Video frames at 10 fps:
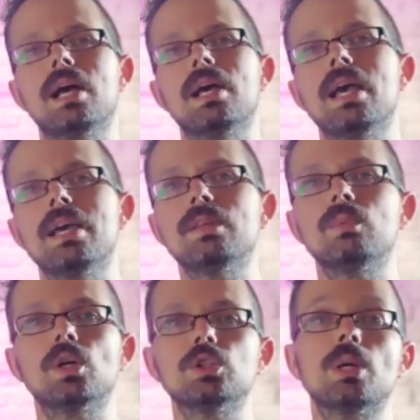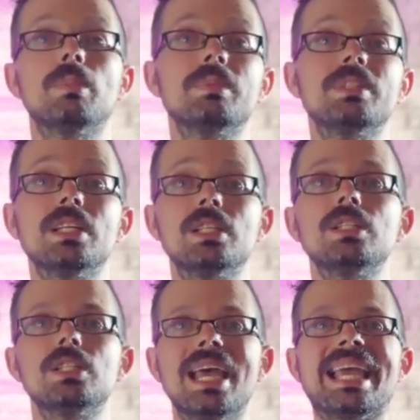and then we jump up to
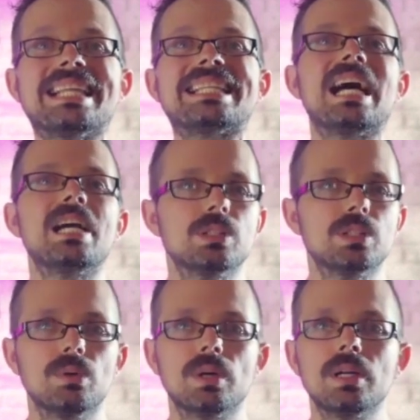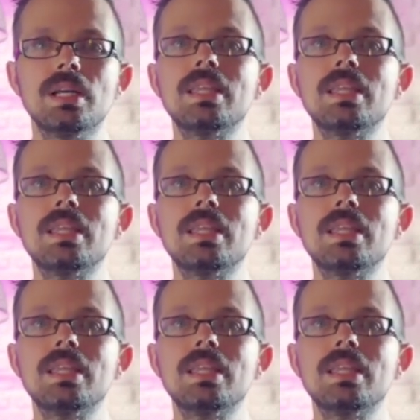8 times slower.